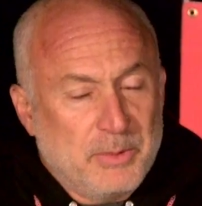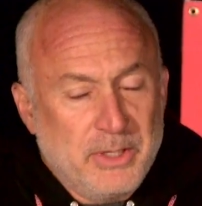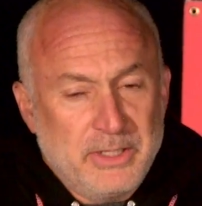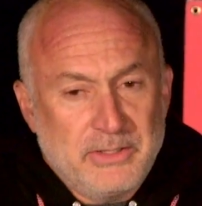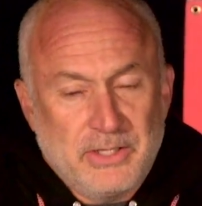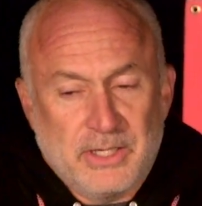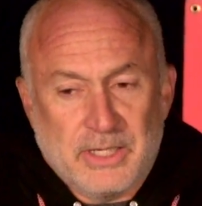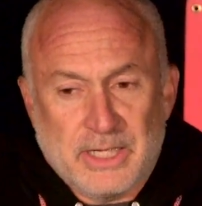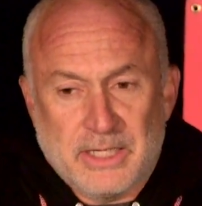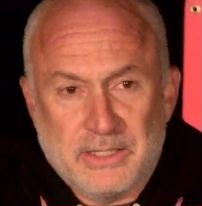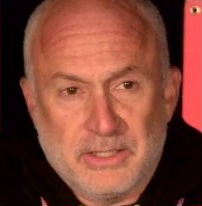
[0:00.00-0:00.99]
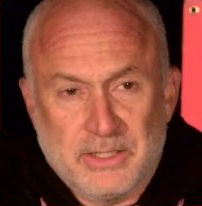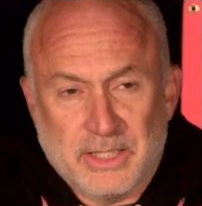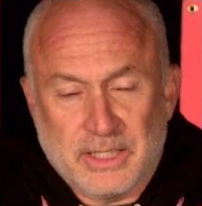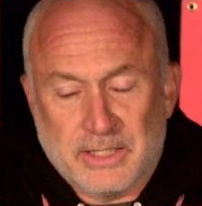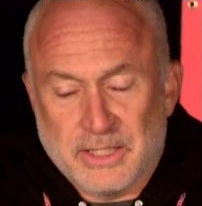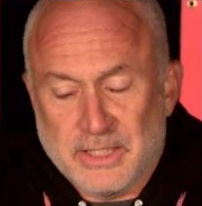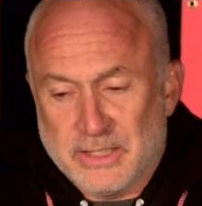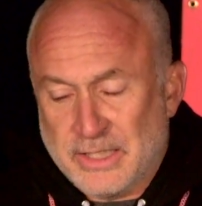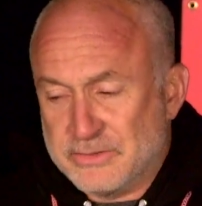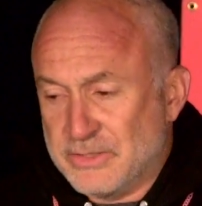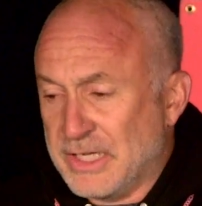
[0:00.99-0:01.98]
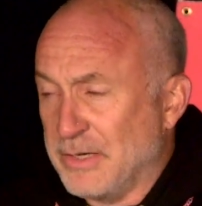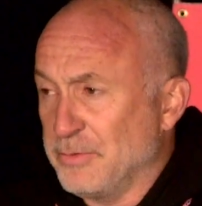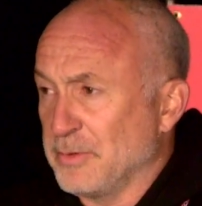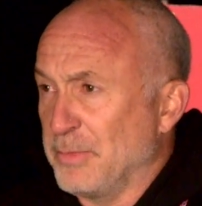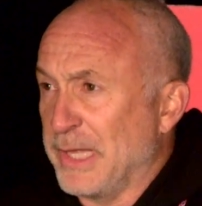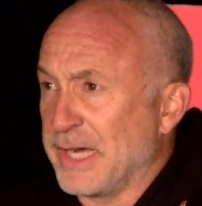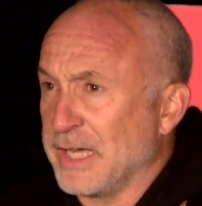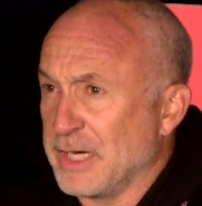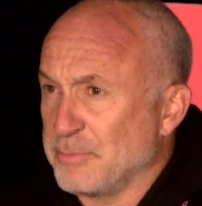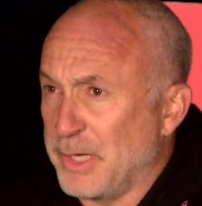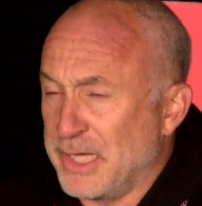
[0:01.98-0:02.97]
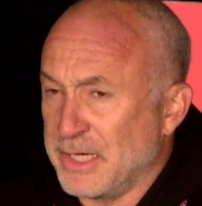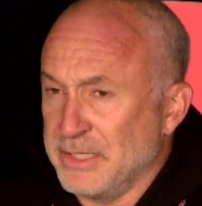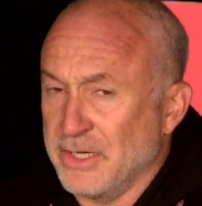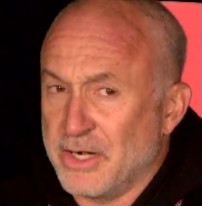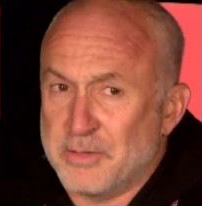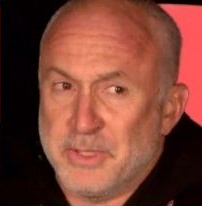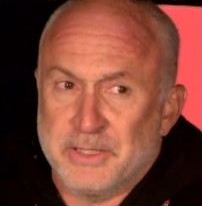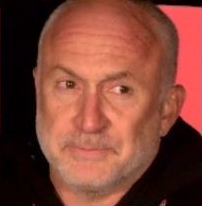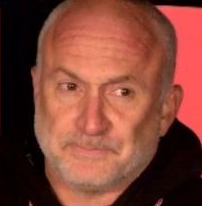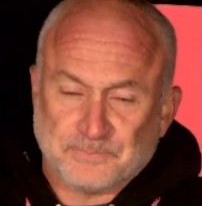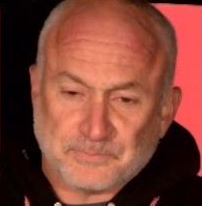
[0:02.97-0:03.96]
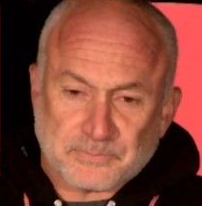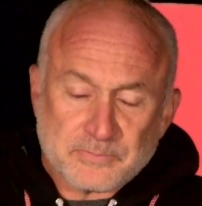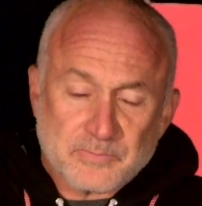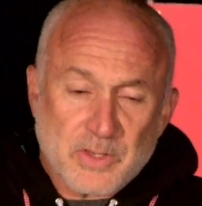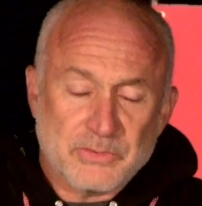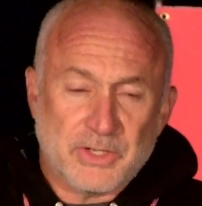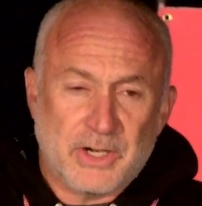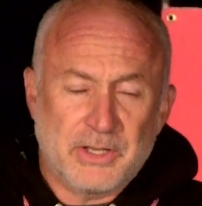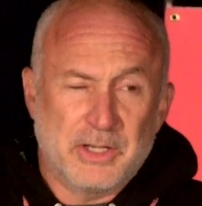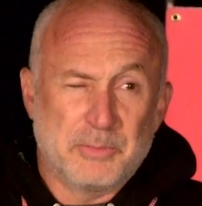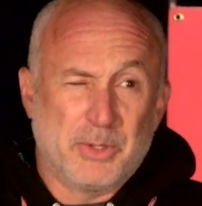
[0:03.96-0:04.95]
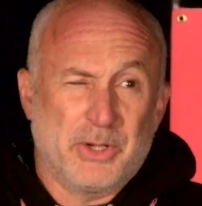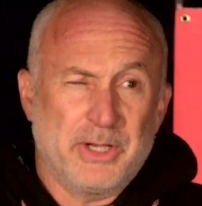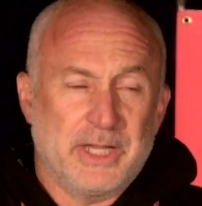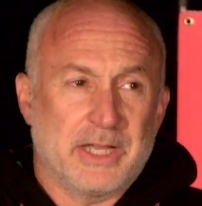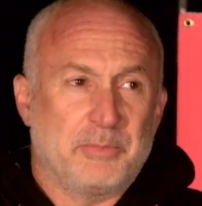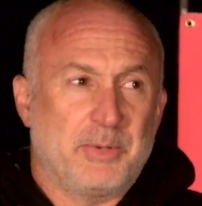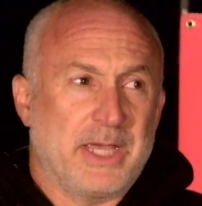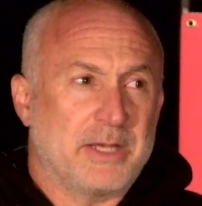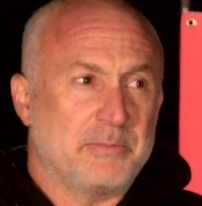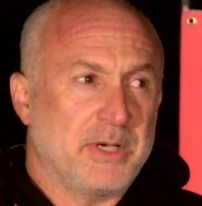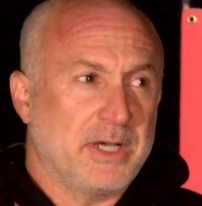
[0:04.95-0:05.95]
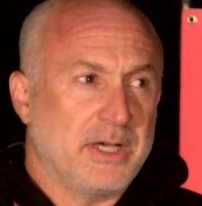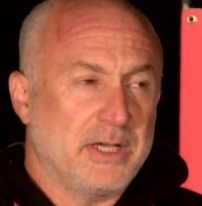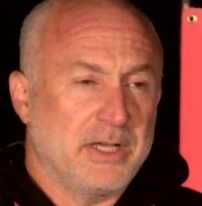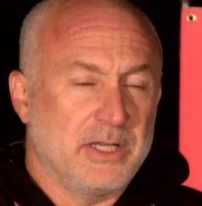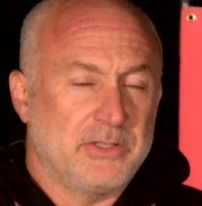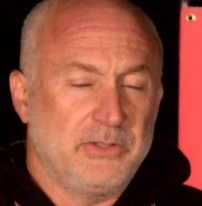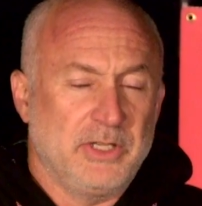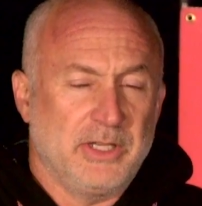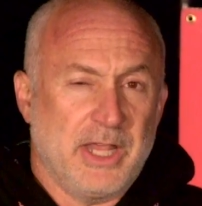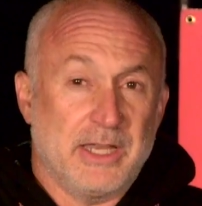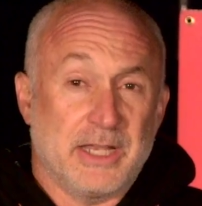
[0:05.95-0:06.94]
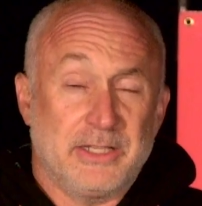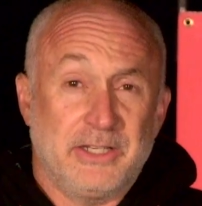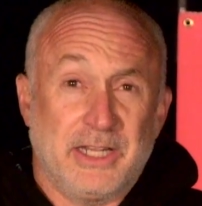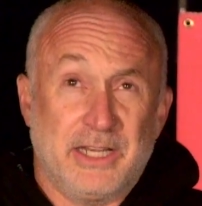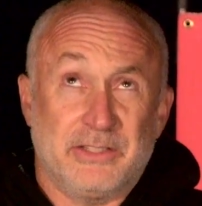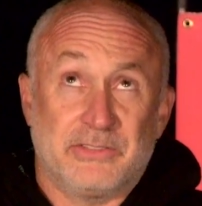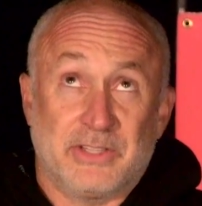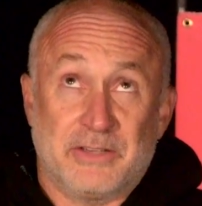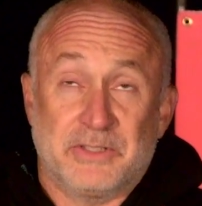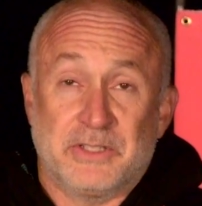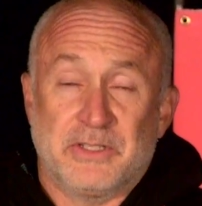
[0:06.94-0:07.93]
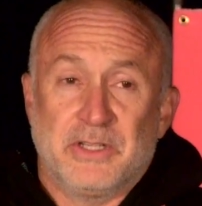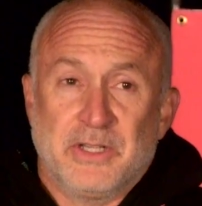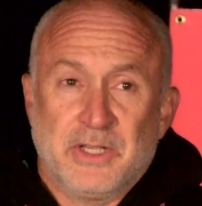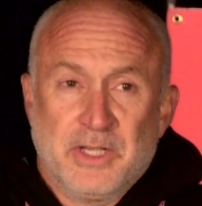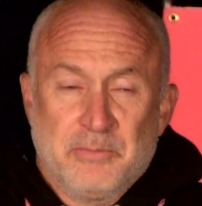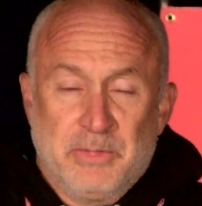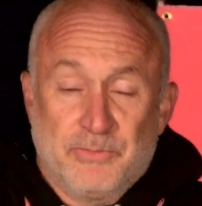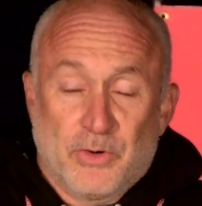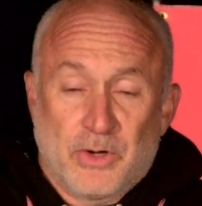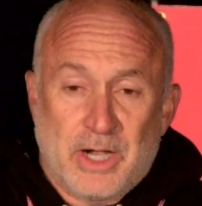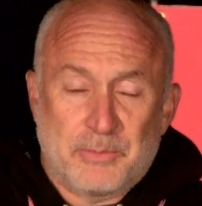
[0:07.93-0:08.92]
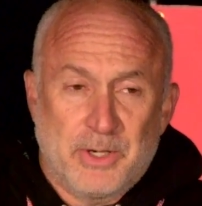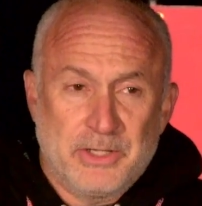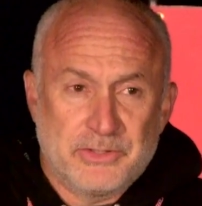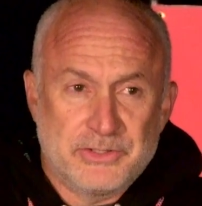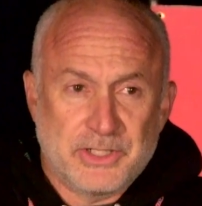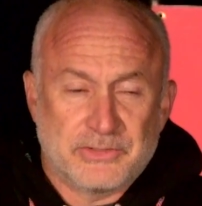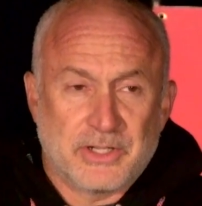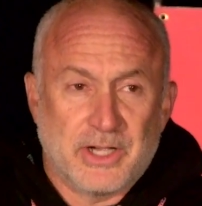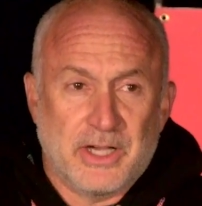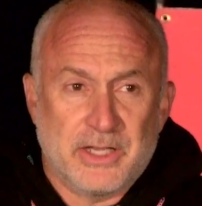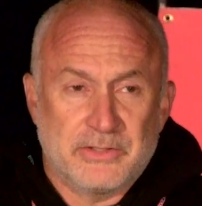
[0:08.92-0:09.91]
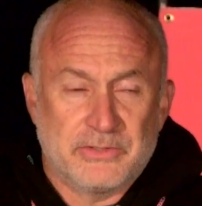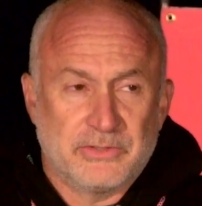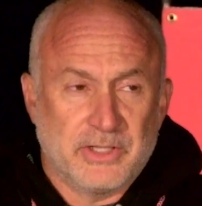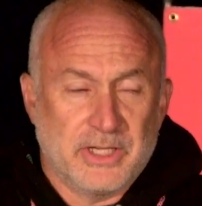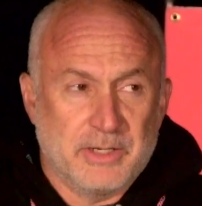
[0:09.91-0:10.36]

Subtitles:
Point. Like Lex said, I was a Black Hawk pilot in the Army. Started deploying down to Panama in 1987, before Operation Just Cause.